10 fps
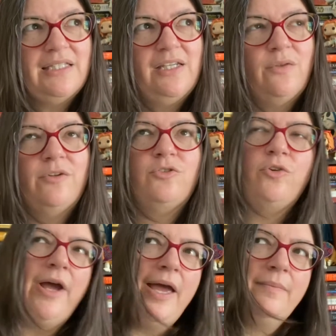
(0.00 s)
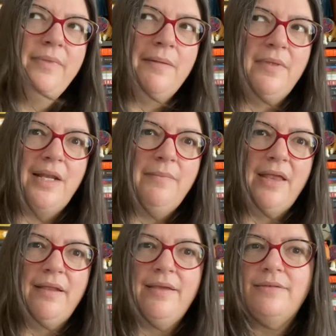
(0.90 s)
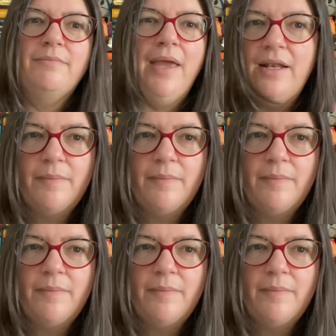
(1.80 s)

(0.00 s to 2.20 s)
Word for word: You know the tribe name that I made is made up.